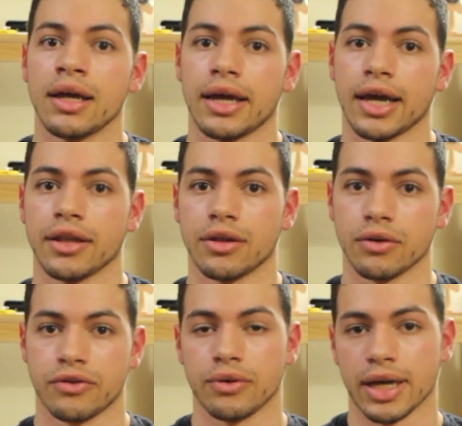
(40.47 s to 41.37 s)
And
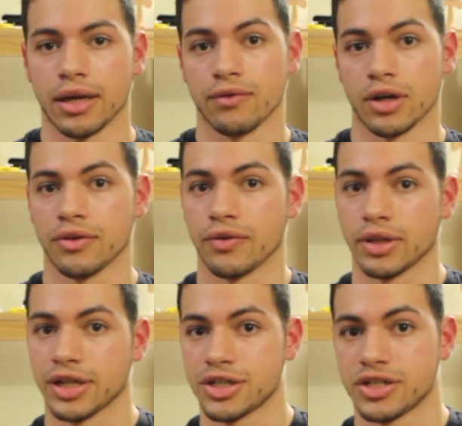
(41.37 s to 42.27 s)
those who get involved in
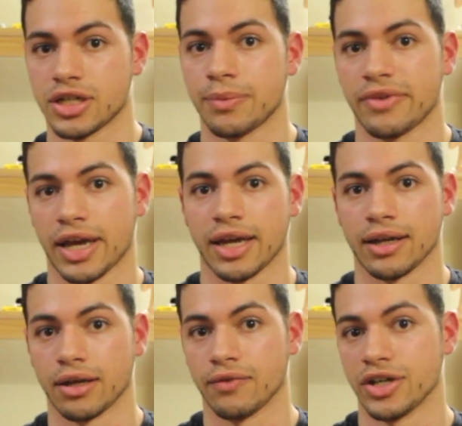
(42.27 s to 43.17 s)
relationships
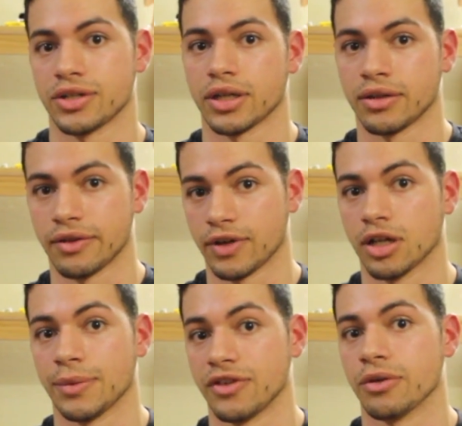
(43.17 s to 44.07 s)
and eventually
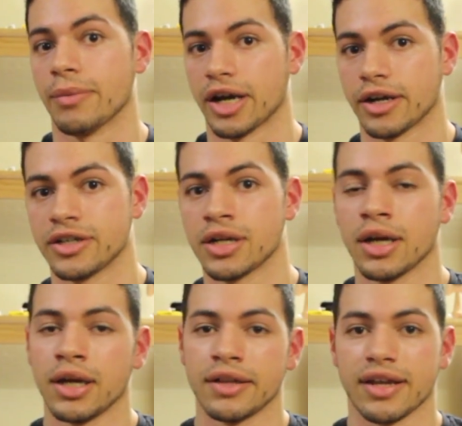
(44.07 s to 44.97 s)
develop into marriage
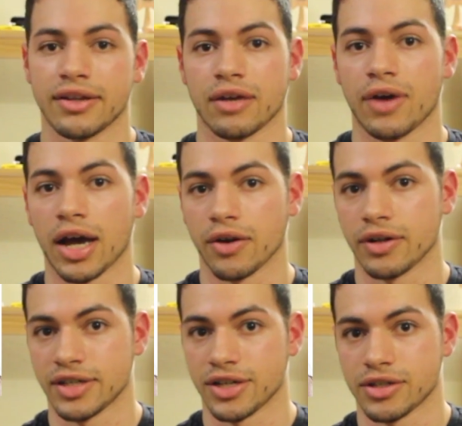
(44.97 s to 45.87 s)
tend to have higher
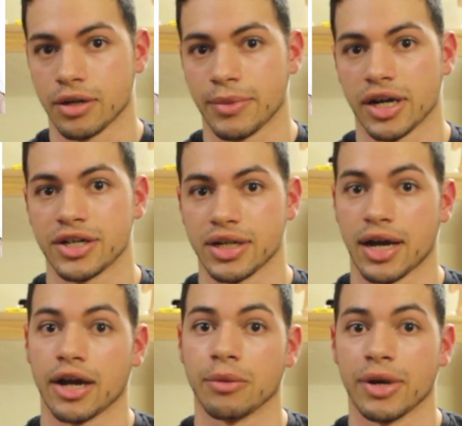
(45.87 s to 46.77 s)
retention in marriage and
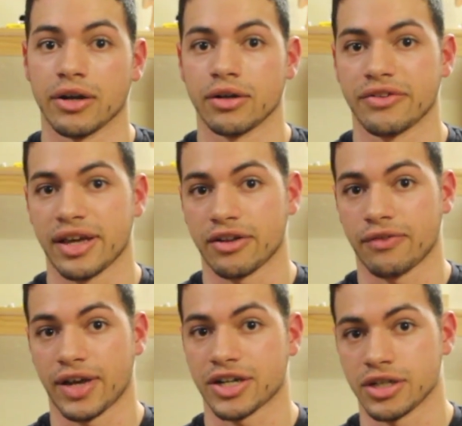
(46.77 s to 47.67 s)
higher marital
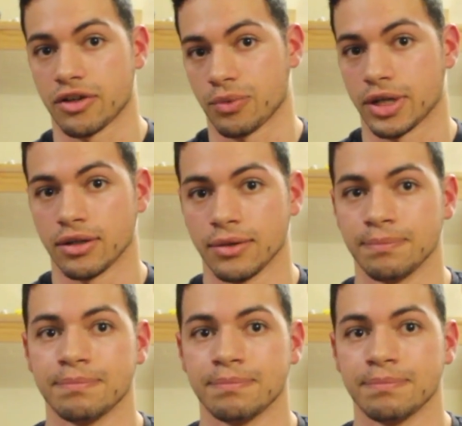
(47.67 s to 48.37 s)
satisfaction as well.